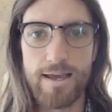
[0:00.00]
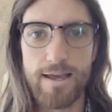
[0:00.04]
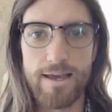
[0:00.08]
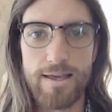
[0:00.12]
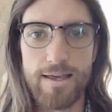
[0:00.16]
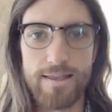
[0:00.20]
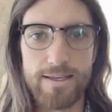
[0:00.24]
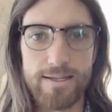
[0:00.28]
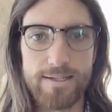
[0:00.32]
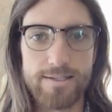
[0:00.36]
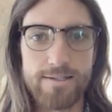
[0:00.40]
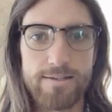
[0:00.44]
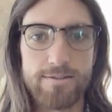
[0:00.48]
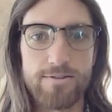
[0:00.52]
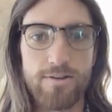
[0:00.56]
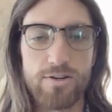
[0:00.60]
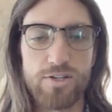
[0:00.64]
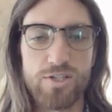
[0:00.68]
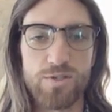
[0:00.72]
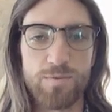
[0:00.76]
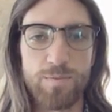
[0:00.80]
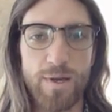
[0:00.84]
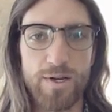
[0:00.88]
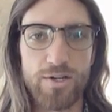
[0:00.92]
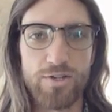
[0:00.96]
And this is our
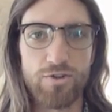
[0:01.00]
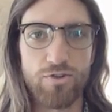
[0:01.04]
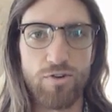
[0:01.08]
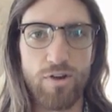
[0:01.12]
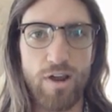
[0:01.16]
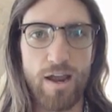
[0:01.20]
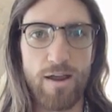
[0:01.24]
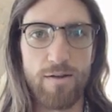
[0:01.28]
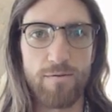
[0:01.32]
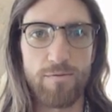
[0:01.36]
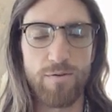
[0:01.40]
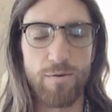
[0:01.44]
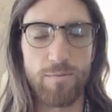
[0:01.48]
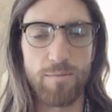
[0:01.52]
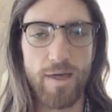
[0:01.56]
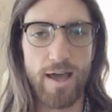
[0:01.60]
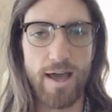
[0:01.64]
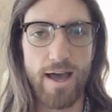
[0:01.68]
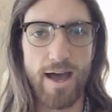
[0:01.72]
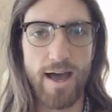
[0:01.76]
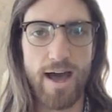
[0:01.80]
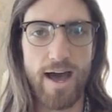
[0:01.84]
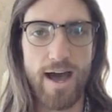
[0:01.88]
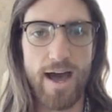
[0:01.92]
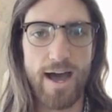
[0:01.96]
spectrogram from
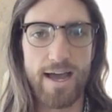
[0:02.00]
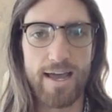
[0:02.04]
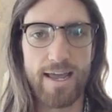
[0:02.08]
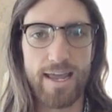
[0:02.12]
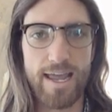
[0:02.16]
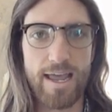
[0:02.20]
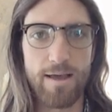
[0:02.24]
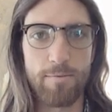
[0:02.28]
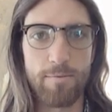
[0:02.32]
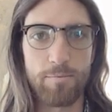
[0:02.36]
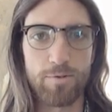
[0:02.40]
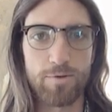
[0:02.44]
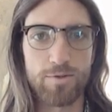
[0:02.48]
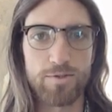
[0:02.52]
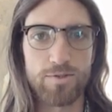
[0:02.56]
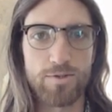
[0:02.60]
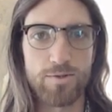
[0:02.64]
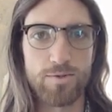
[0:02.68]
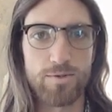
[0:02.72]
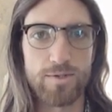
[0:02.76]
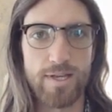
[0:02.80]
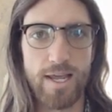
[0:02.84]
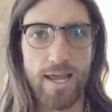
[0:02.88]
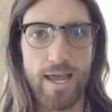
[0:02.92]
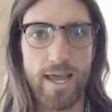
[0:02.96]
that high
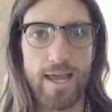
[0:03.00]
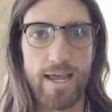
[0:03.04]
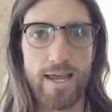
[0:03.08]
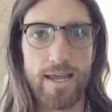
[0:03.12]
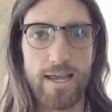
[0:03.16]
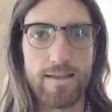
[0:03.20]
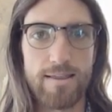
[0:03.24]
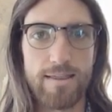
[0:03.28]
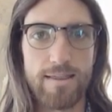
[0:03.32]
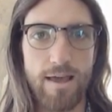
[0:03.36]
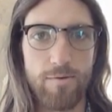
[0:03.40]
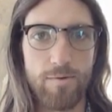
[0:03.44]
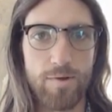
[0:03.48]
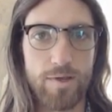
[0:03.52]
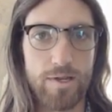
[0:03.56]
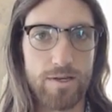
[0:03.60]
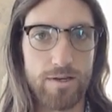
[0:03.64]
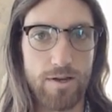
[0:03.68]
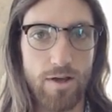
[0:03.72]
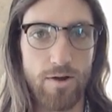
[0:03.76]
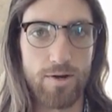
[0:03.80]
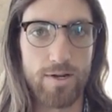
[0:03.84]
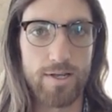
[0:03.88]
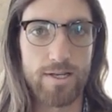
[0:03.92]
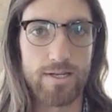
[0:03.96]
amplitude day that we
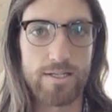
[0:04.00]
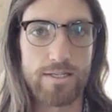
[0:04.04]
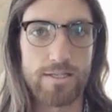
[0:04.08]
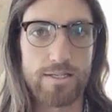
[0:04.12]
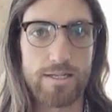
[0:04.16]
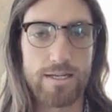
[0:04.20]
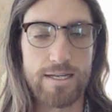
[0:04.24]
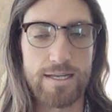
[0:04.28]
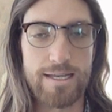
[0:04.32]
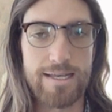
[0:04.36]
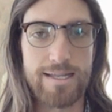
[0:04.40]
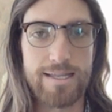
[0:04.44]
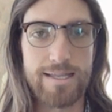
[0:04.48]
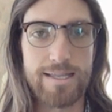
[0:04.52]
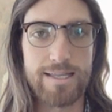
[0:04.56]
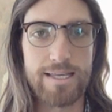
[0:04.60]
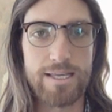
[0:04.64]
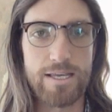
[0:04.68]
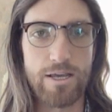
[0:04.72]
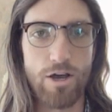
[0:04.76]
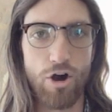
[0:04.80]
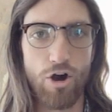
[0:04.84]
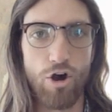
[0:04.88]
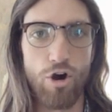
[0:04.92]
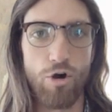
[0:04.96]
noticed in
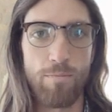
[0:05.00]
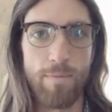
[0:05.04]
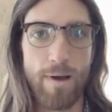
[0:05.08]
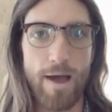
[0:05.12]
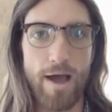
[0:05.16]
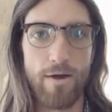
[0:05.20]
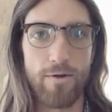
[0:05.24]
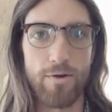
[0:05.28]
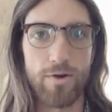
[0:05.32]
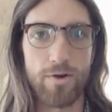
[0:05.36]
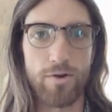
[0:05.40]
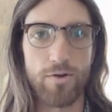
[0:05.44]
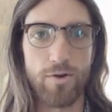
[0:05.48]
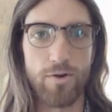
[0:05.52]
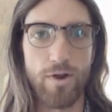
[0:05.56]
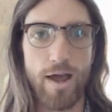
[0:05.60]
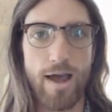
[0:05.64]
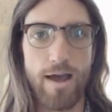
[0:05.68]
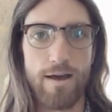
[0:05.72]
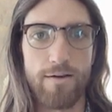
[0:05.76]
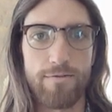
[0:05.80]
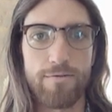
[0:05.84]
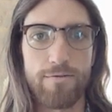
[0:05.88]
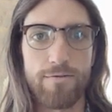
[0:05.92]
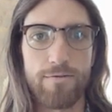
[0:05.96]
the all power
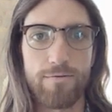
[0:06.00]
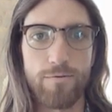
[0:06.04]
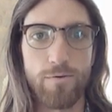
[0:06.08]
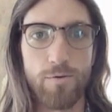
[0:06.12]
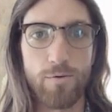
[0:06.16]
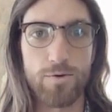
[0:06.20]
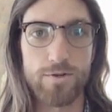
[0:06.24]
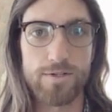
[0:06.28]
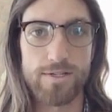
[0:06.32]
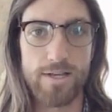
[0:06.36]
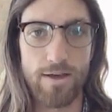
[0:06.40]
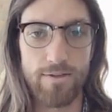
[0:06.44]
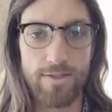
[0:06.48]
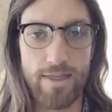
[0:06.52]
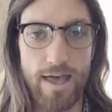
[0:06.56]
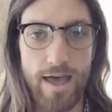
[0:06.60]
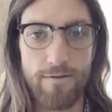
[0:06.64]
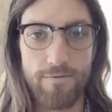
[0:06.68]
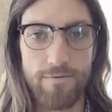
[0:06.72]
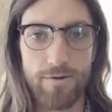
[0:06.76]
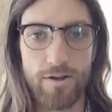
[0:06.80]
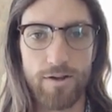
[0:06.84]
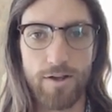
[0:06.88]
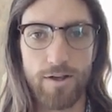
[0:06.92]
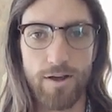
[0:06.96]
graph for South
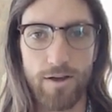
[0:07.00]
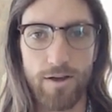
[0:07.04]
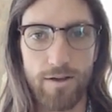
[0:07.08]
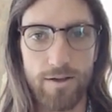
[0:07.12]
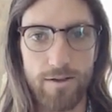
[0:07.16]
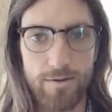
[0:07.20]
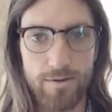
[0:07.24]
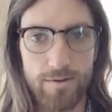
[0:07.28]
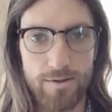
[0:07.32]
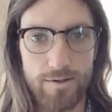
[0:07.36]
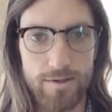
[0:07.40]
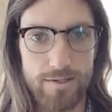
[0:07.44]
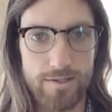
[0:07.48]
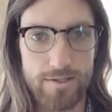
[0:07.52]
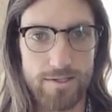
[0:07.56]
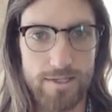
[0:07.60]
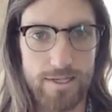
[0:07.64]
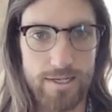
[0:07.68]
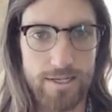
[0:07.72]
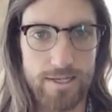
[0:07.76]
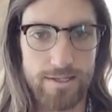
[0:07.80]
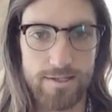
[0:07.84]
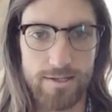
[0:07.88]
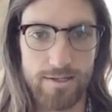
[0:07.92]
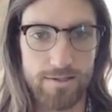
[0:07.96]
Africa. And you can
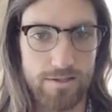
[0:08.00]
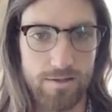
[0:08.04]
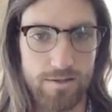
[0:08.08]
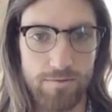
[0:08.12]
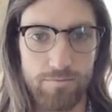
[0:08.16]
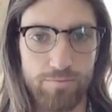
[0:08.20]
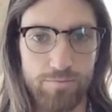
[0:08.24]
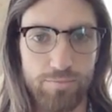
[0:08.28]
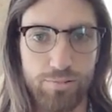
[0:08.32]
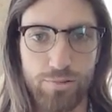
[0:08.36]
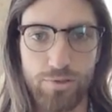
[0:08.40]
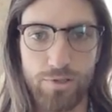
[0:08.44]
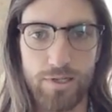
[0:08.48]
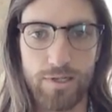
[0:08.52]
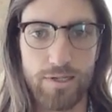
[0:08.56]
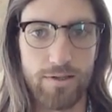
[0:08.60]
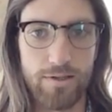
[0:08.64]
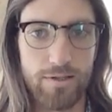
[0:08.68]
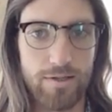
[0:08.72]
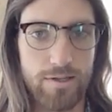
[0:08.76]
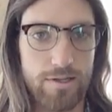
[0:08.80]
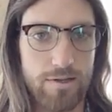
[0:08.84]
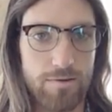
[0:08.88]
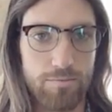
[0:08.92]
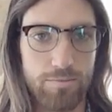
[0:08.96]
see it's just
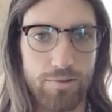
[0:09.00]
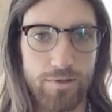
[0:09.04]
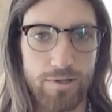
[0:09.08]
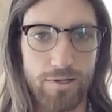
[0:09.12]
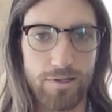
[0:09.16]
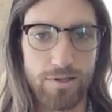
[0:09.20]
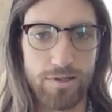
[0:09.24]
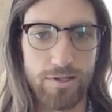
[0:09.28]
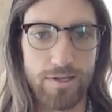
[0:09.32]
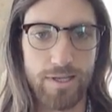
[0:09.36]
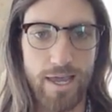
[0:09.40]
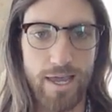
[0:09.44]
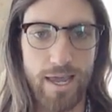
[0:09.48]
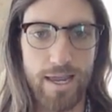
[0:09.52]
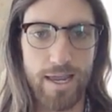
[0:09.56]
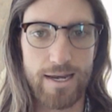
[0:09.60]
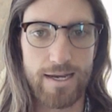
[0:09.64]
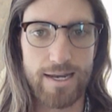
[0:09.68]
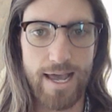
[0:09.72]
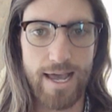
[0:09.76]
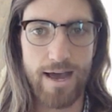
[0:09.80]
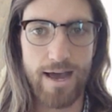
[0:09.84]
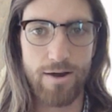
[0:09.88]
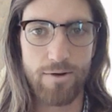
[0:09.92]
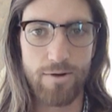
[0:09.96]
completely, completely
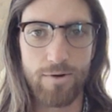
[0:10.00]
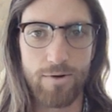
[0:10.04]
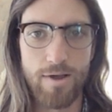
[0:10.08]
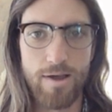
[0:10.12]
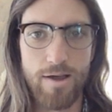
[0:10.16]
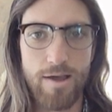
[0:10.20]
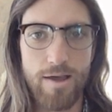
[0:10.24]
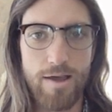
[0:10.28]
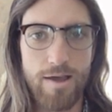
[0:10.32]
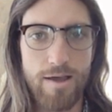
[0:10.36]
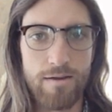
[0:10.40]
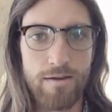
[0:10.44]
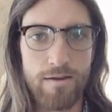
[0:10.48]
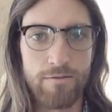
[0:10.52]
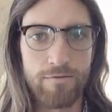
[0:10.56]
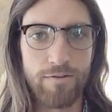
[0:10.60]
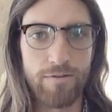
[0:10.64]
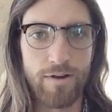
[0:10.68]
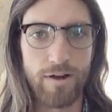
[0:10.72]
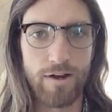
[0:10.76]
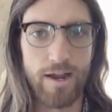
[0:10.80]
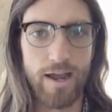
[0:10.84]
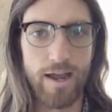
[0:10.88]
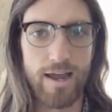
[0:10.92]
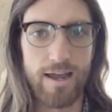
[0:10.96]
gained out.
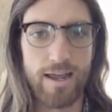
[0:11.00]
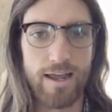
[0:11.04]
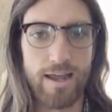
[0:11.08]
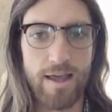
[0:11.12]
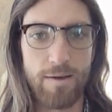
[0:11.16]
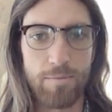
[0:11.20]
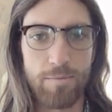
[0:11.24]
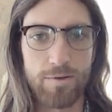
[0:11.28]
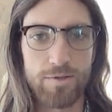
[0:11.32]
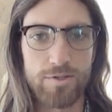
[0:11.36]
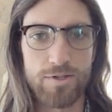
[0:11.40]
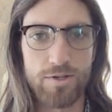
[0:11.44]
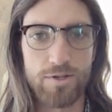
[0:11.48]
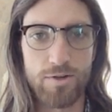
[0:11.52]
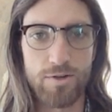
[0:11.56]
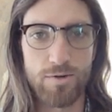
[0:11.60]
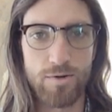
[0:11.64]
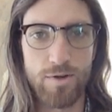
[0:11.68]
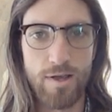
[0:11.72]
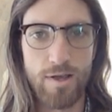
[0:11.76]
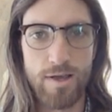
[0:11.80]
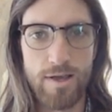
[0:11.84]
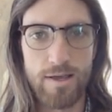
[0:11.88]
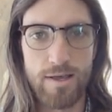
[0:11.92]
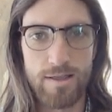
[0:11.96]
Very high
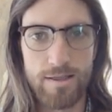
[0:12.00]
amplitude.